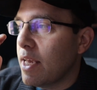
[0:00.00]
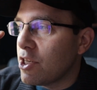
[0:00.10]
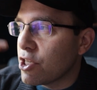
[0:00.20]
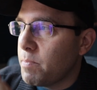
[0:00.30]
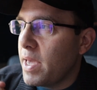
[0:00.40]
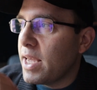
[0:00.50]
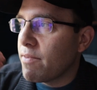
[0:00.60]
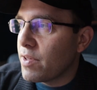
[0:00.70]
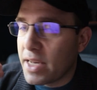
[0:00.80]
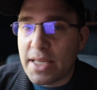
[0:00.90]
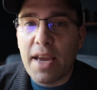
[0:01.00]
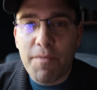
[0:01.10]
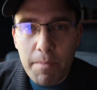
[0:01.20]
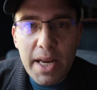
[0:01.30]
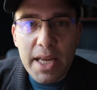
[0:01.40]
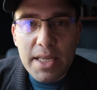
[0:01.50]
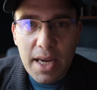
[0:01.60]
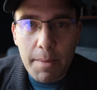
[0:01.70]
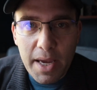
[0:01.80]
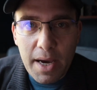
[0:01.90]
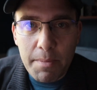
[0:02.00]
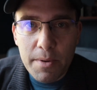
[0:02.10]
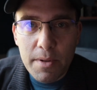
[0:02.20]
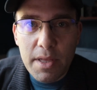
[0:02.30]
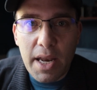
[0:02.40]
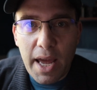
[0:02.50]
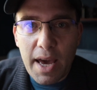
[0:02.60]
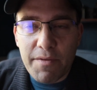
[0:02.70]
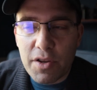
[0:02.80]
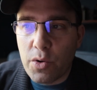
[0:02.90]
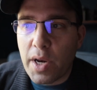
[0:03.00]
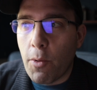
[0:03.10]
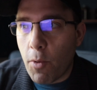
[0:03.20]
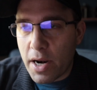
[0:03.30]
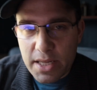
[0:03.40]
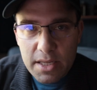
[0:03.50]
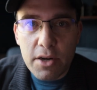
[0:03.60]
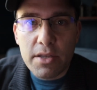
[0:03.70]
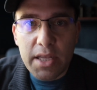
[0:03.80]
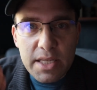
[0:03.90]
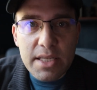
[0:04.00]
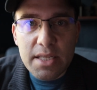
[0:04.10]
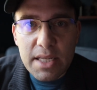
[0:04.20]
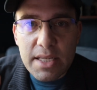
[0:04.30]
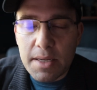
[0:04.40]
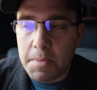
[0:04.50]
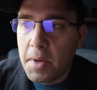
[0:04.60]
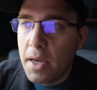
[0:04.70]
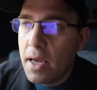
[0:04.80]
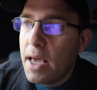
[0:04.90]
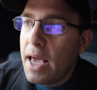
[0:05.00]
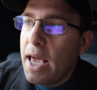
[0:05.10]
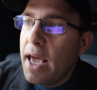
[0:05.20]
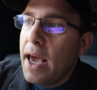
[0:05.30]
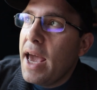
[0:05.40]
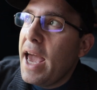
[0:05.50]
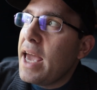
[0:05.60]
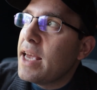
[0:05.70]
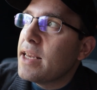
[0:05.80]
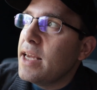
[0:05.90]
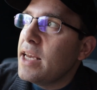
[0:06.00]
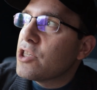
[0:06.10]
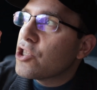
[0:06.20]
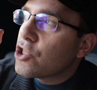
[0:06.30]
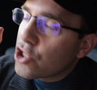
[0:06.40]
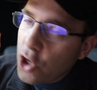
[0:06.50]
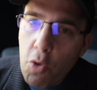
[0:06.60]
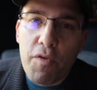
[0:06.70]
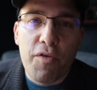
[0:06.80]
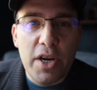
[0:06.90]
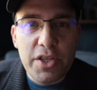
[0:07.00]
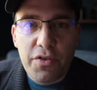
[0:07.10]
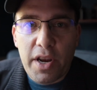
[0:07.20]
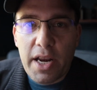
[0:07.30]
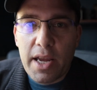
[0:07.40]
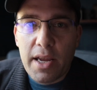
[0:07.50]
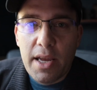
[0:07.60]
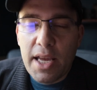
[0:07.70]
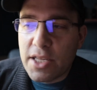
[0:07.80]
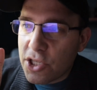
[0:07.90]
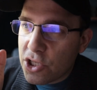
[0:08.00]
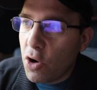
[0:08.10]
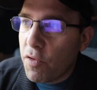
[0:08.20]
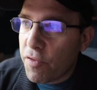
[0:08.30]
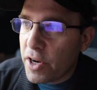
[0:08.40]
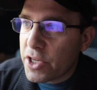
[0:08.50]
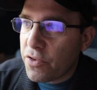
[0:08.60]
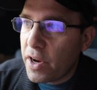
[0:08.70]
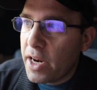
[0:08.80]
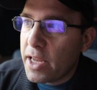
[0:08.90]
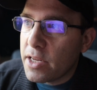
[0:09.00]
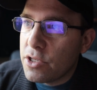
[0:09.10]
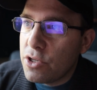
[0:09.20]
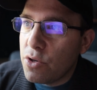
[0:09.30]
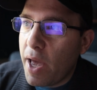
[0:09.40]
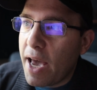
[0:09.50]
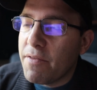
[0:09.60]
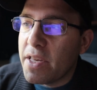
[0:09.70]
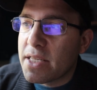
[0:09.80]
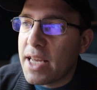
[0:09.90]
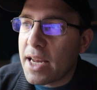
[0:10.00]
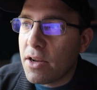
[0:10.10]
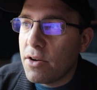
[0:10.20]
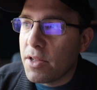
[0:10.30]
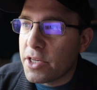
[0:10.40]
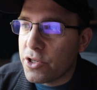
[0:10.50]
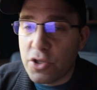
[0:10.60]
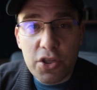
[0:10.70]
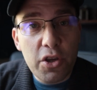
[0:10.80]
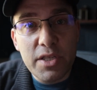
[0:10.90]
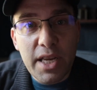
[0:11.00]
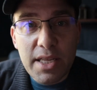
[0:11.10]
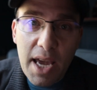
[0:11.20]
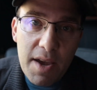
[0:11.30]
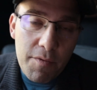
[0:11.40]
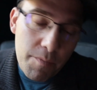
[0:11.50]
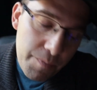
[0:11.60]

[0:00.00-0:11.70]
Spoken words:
just make because I have meetings coming up that I have to do, and I want to start this system. And it's so frustrating. It's so frustrating to have these technical issues. So you say, Dave,